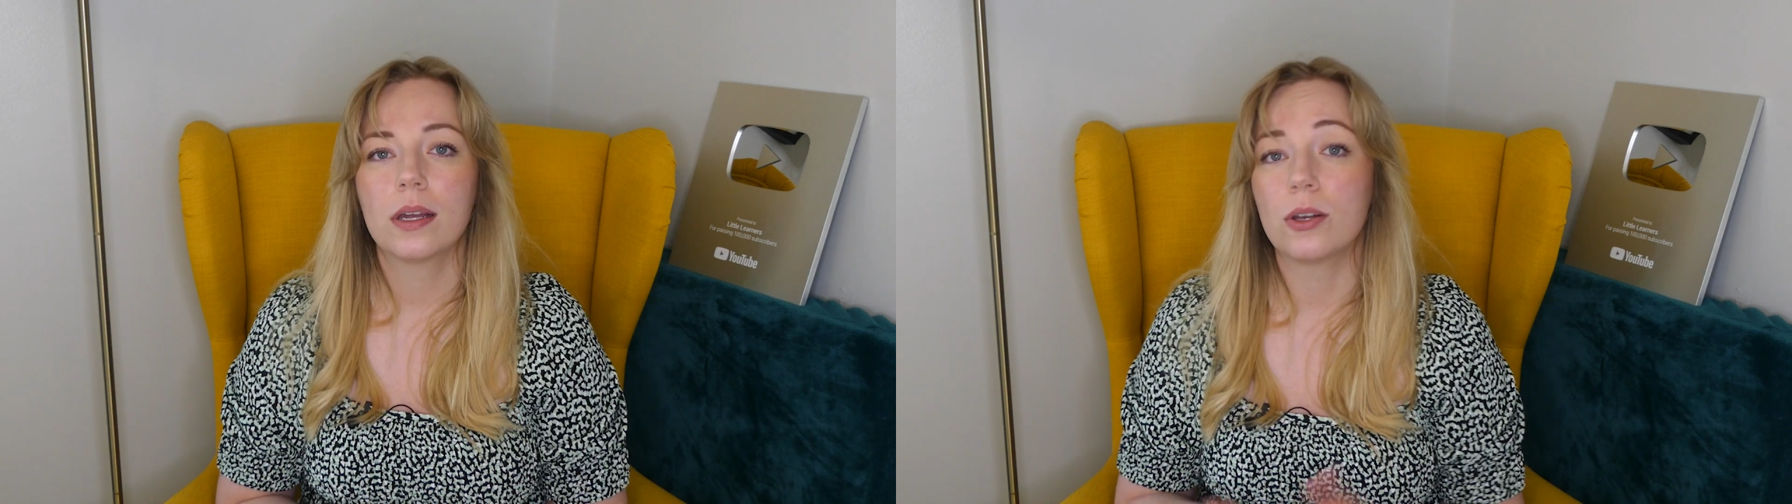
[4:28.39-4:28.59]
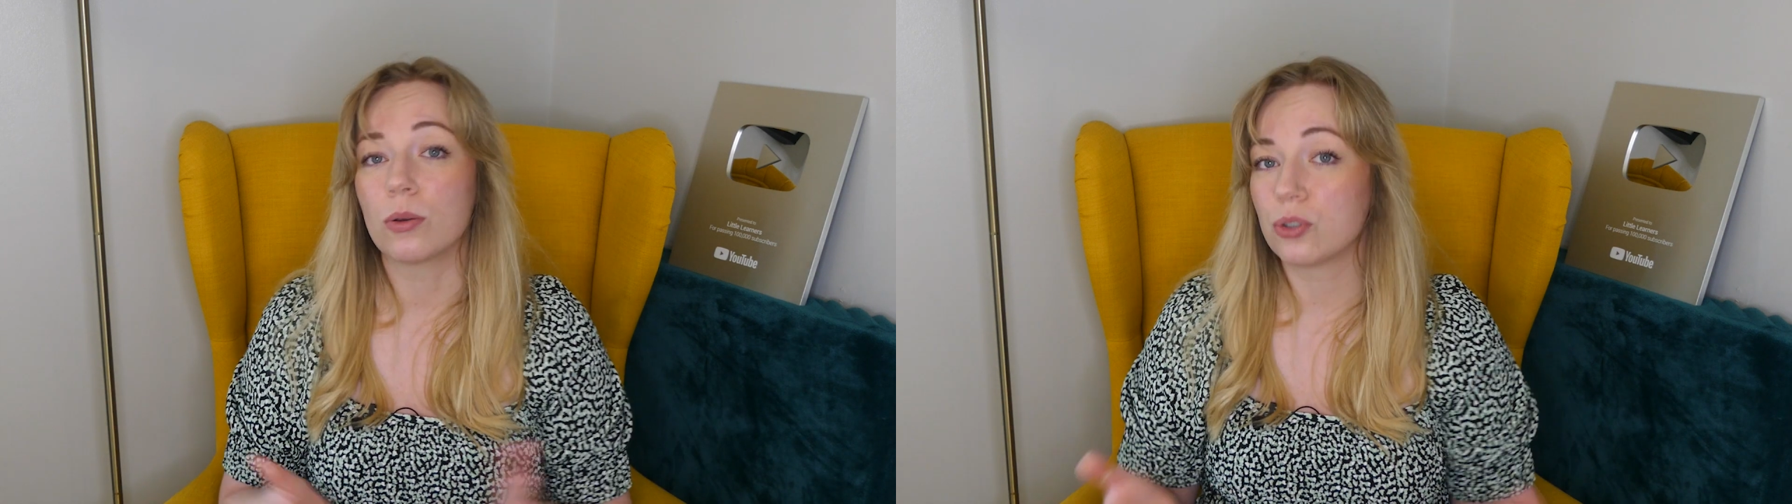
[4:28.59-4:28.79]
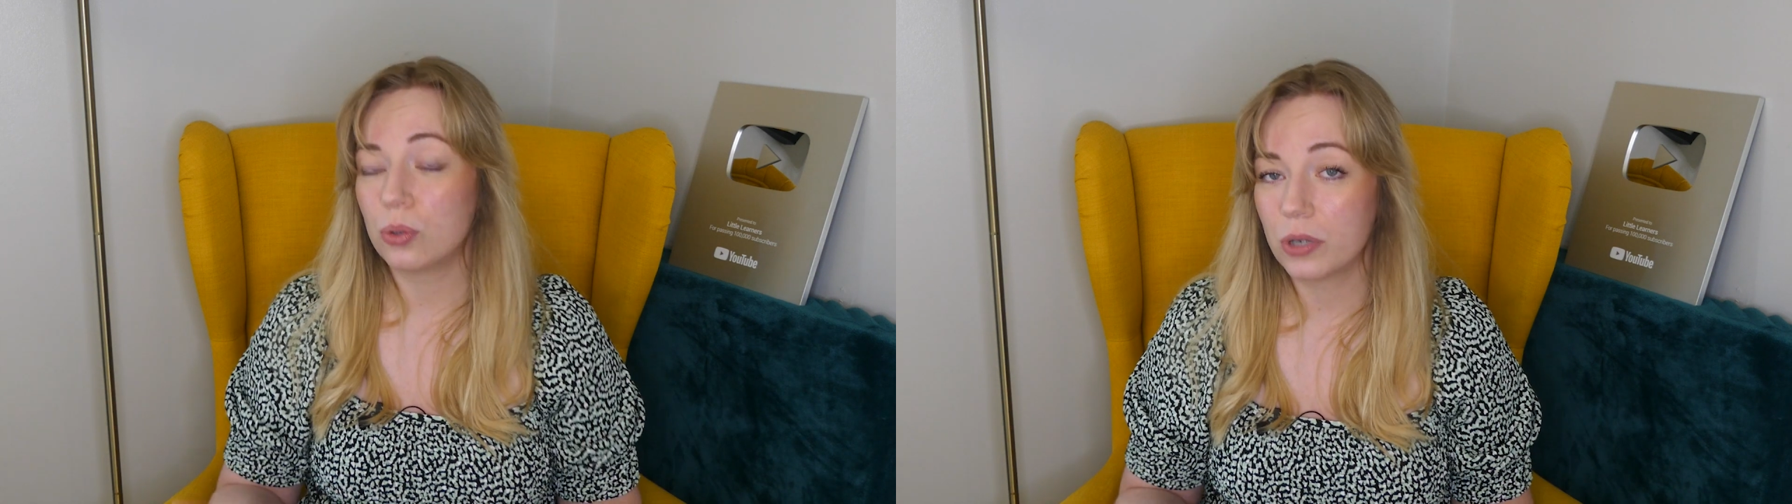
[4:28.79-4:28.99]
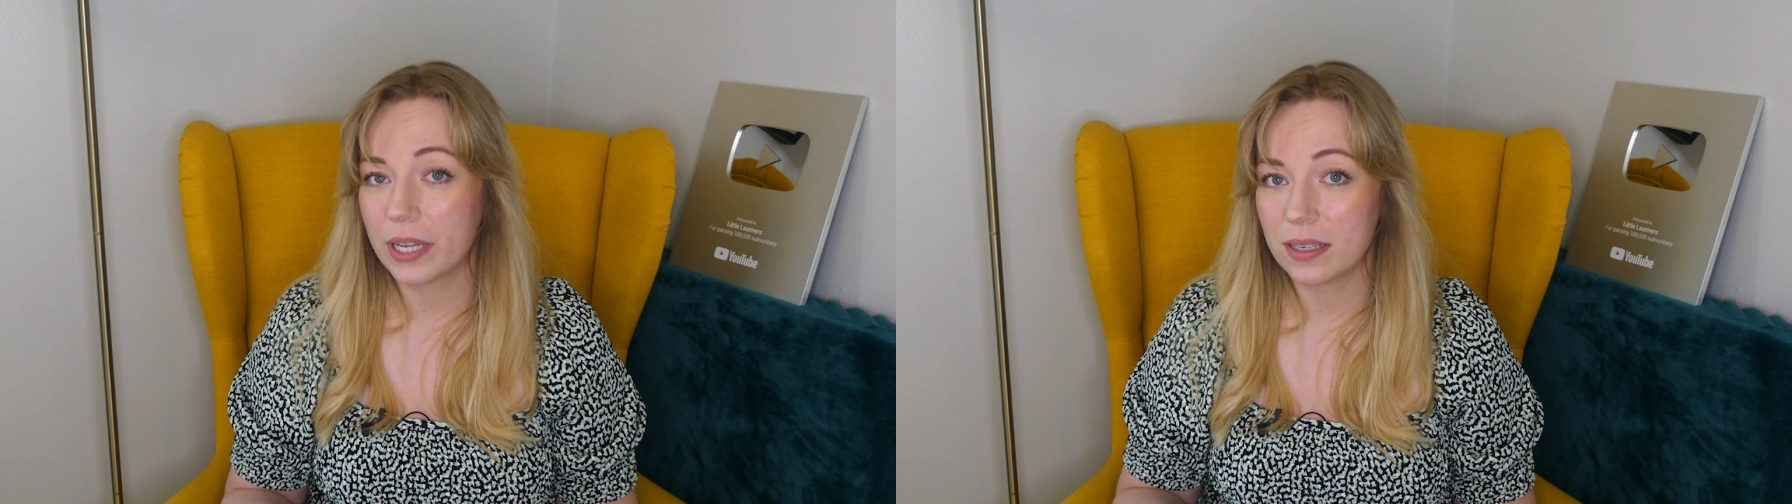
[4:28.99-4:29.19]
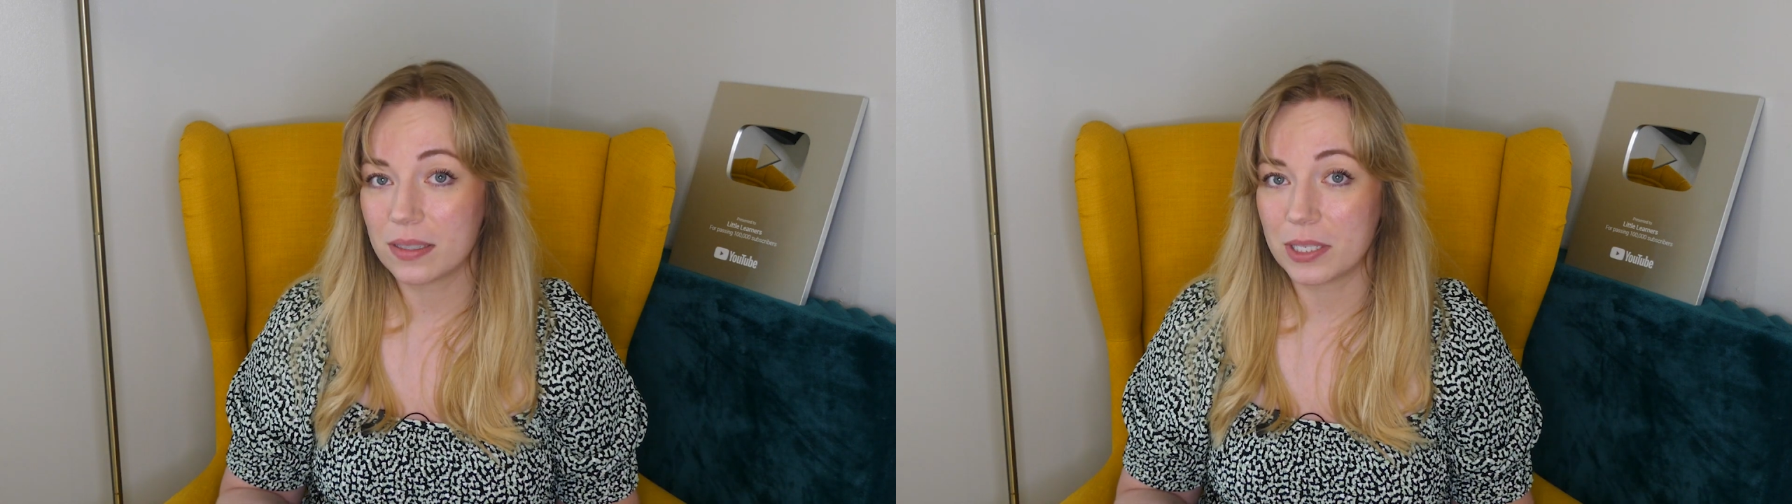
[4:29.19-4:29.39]
Not
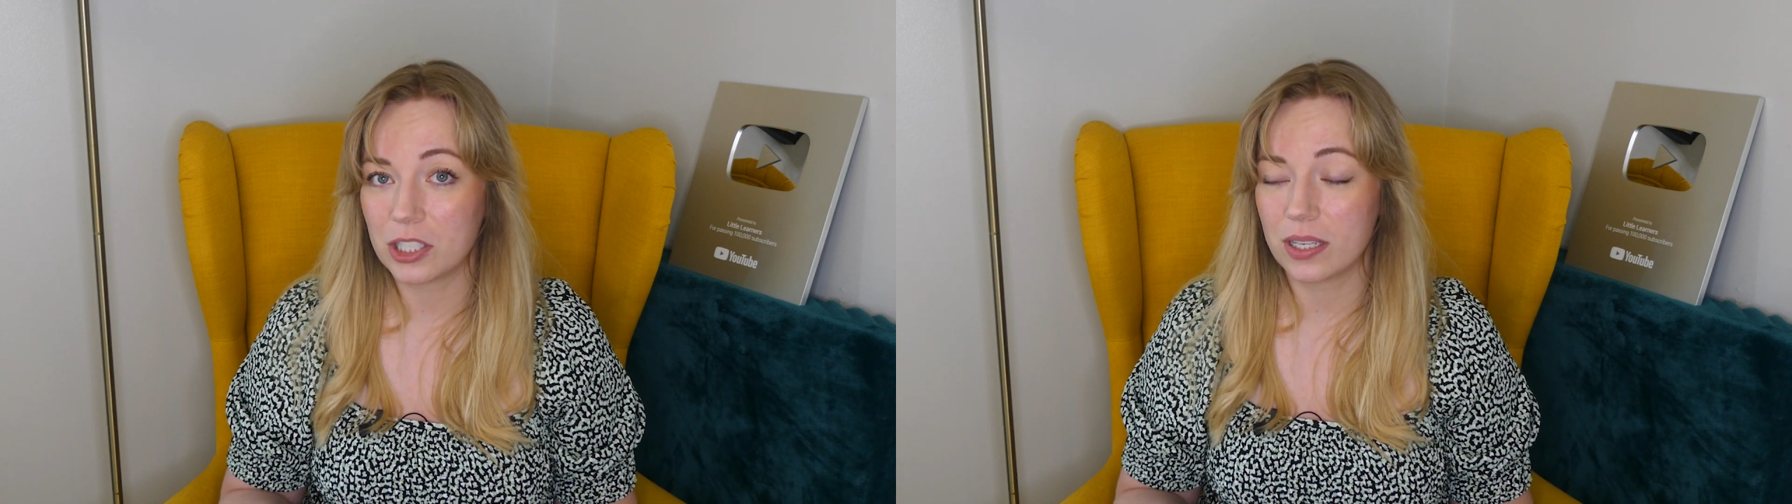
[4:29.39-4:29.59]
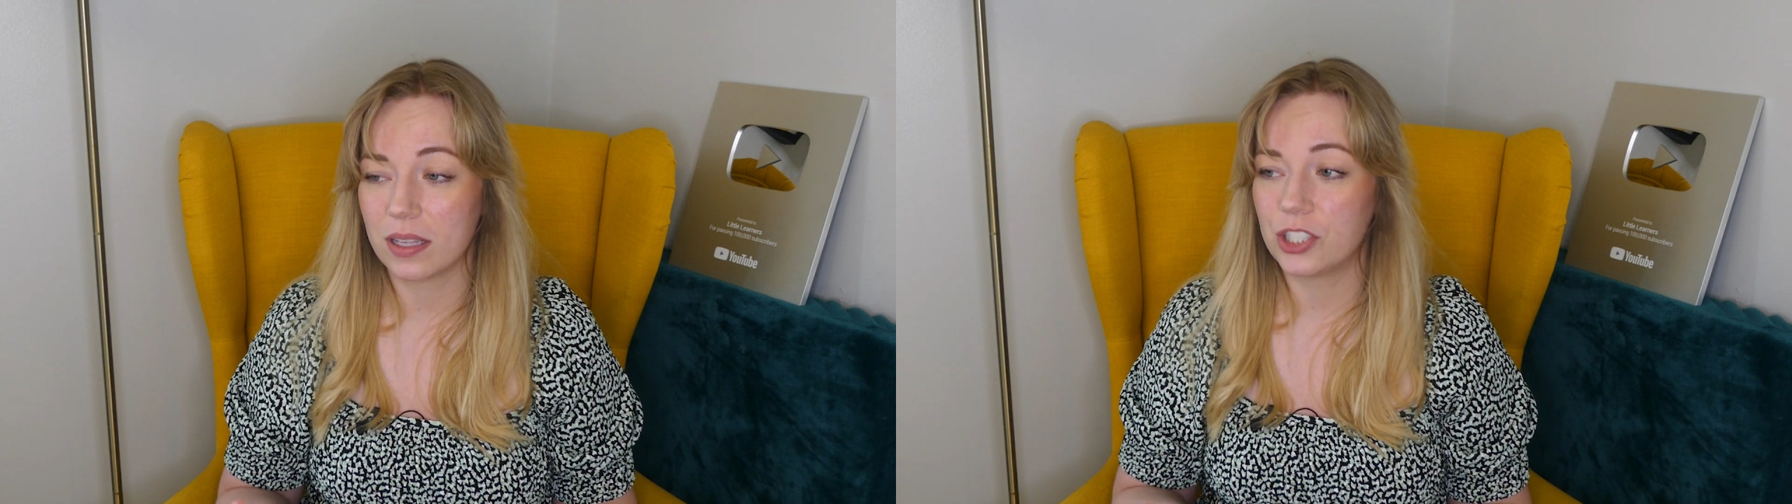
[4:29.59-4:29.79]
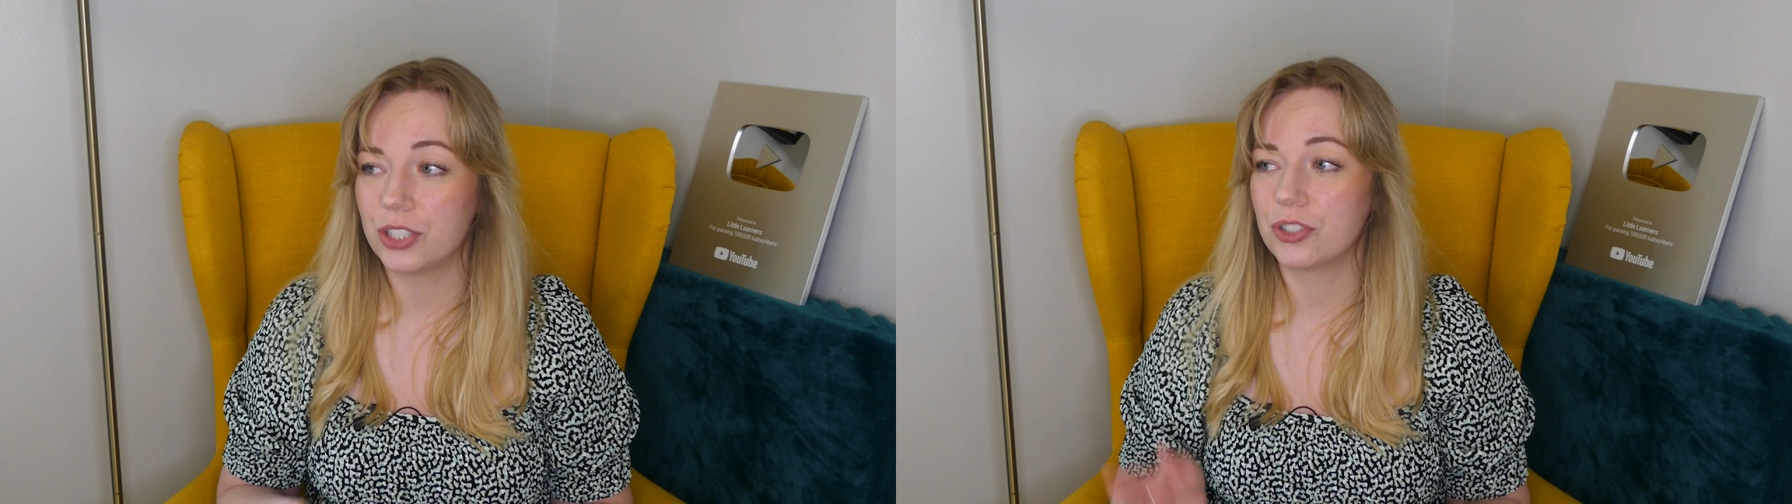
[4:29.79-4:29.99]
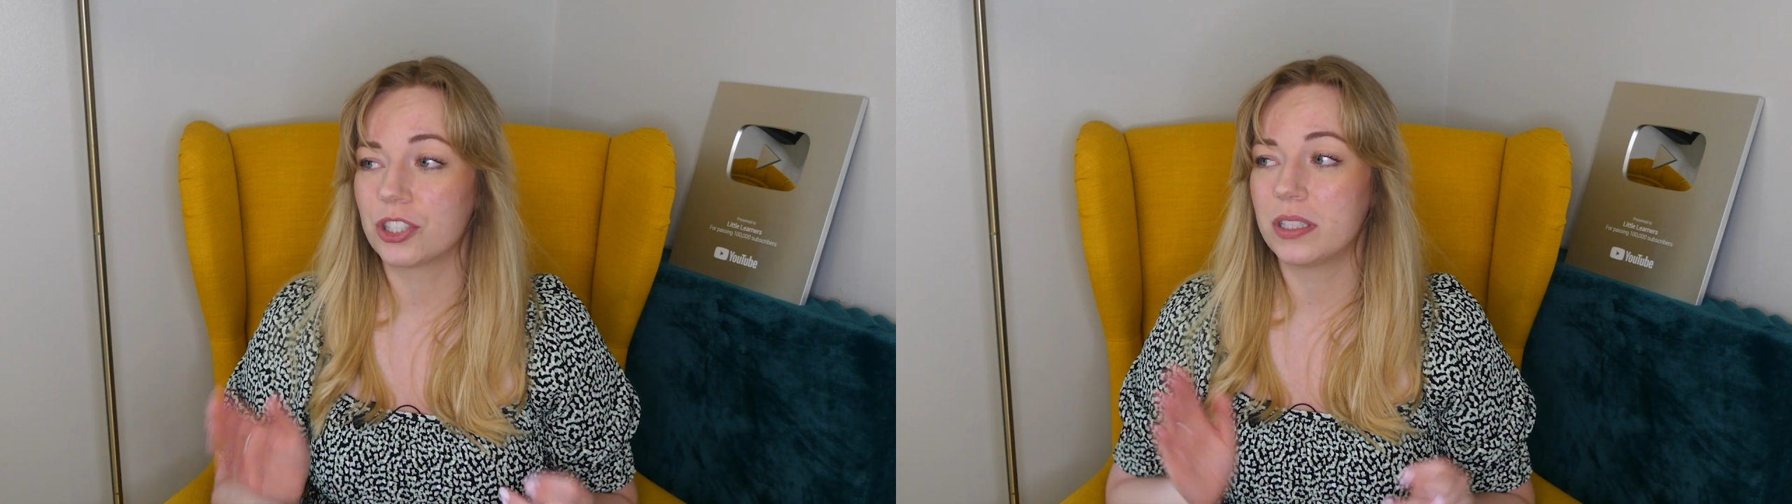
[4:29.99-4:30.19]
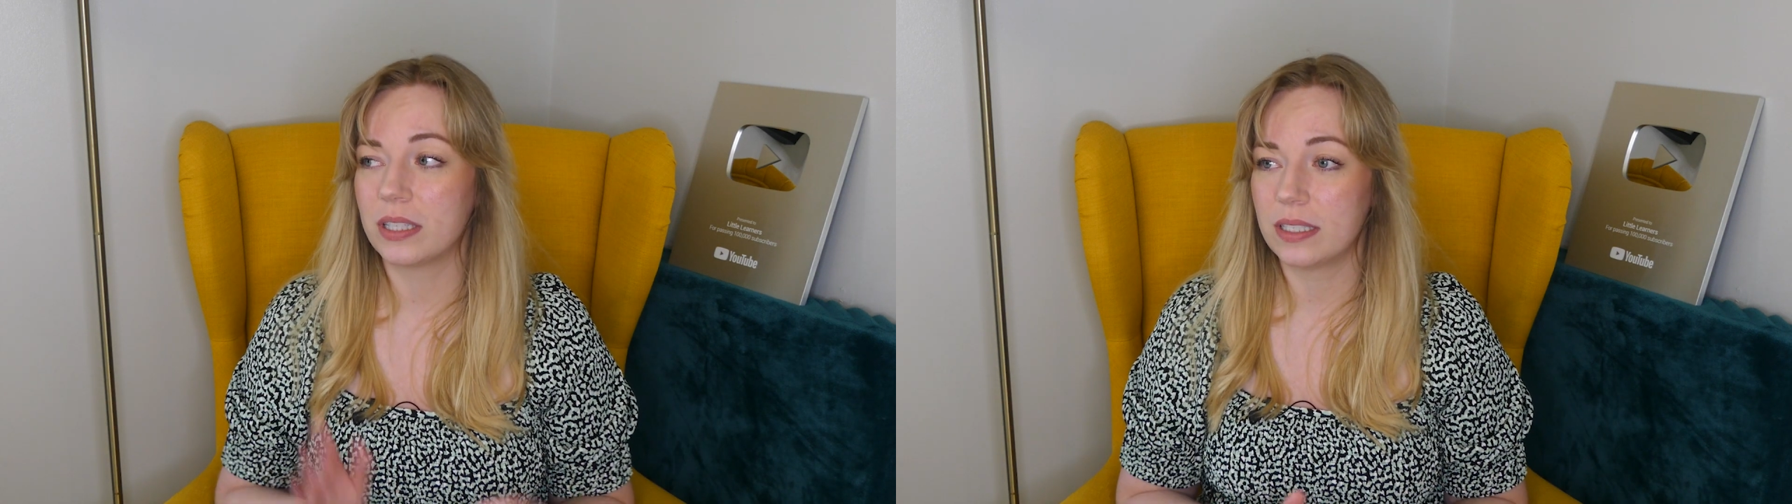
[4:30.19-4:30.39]
talking as much as other children,